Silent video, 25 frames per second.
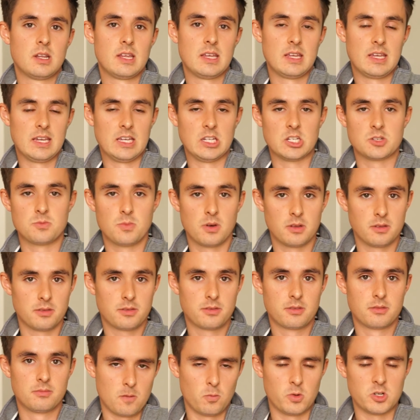each
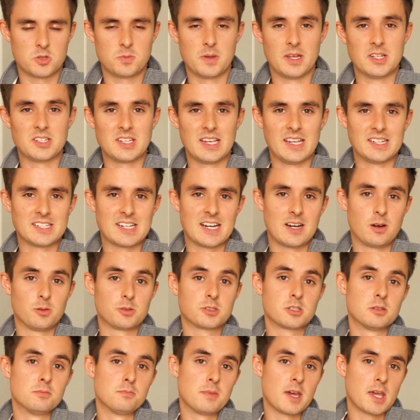month, which means each
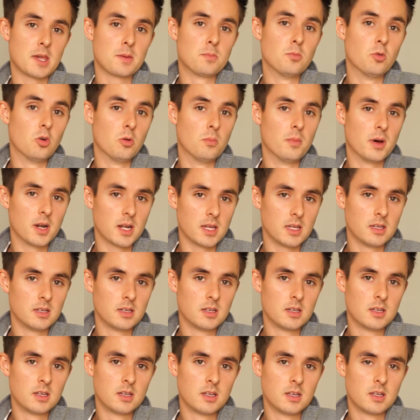house can make more money,
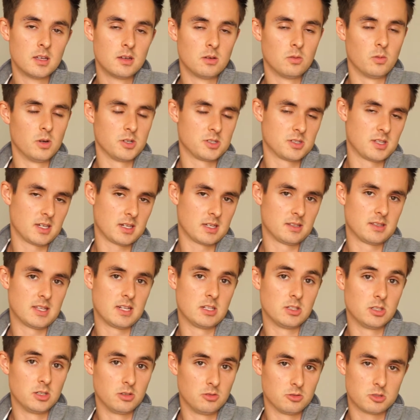which they could
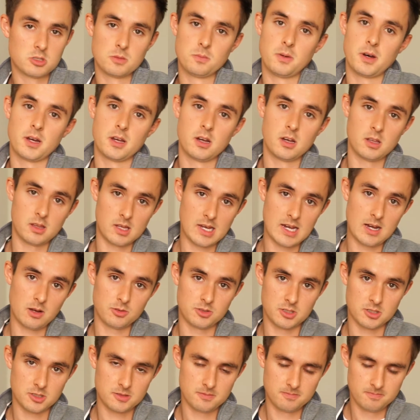then use to buy other
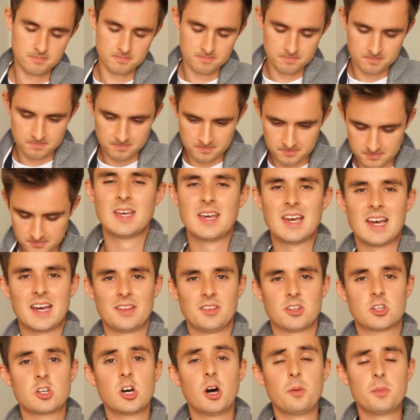houses. And
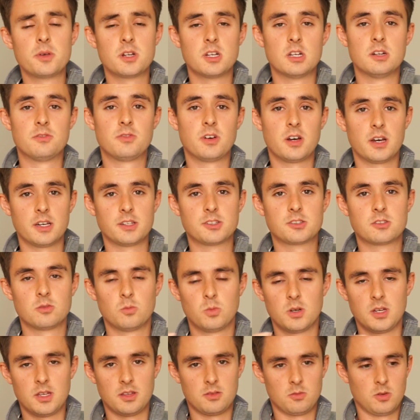the common advice
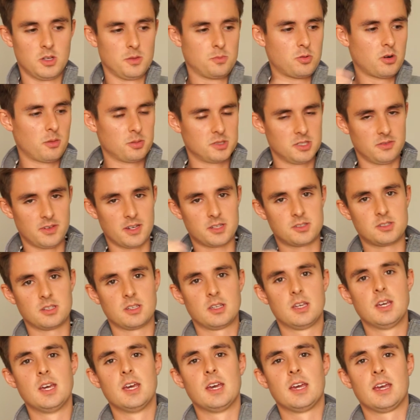with property investing
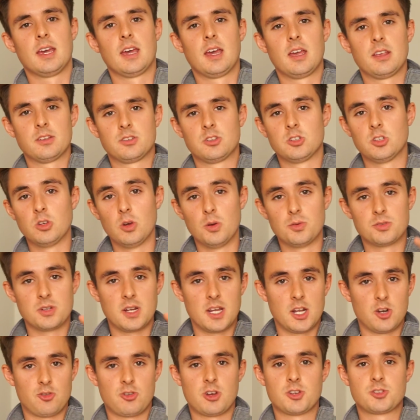is use an
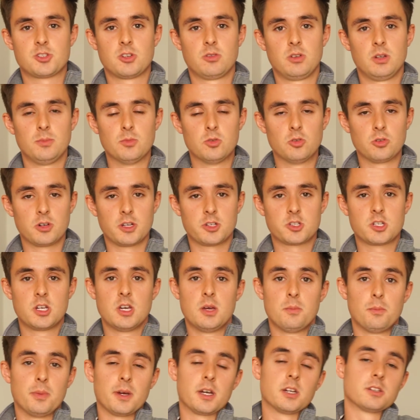interest-only mortgage
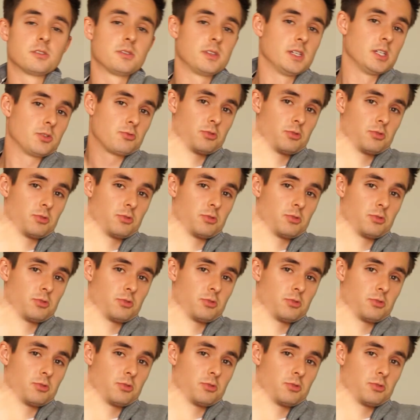because of these